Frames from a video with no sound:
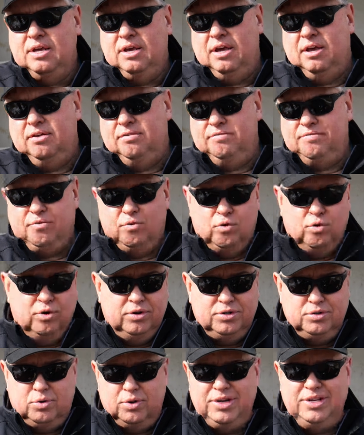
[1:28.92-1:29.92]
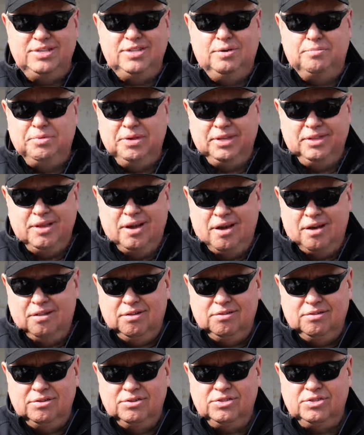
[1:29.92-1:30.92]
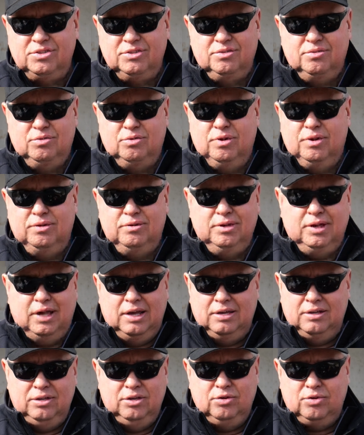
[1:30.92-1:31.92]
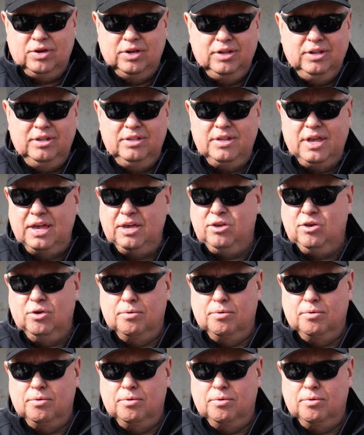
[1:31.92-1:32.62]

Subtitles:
And for $20-something, you can take